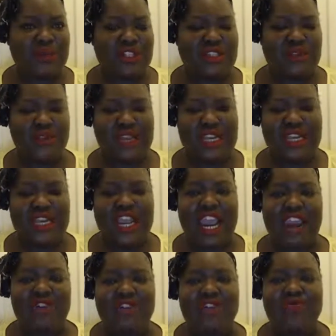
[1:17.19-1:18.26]
between the
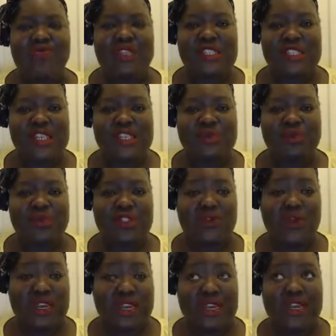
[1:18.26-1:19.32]
characteristics
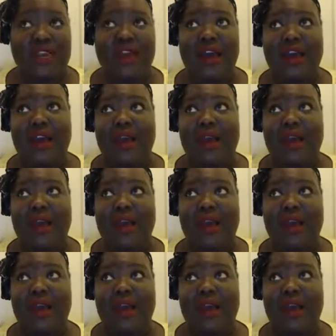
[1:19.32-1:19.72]
between